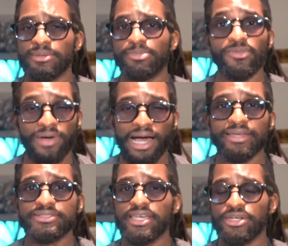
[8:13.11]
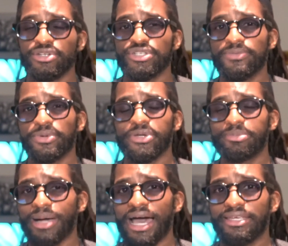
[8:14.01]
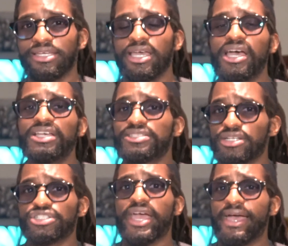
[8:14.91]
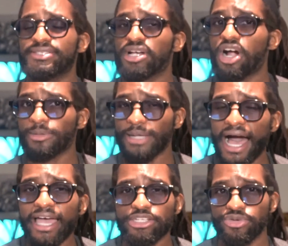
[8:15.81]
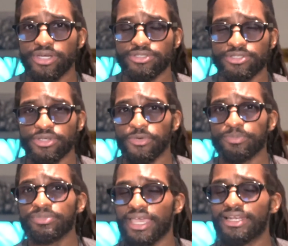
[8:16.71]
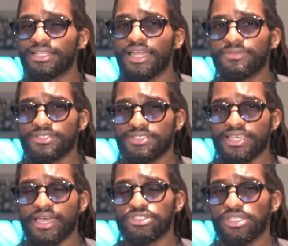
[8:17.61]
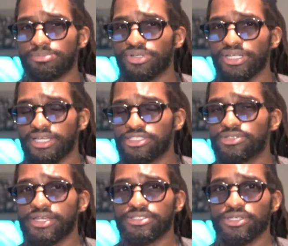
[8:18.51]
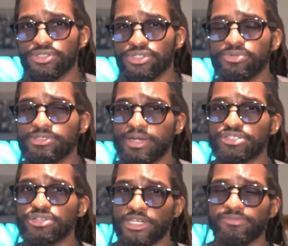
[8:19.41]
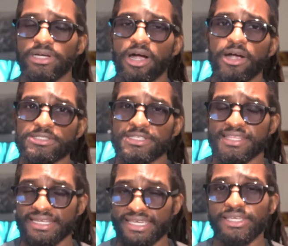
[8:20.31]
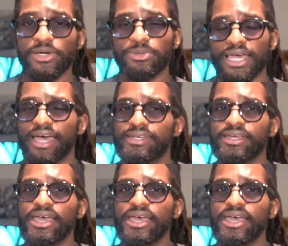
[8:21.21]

It provides energy for your body such as carbohydrates do. And a lot of this is actually pretty interesting too especially in regards to the keto diet.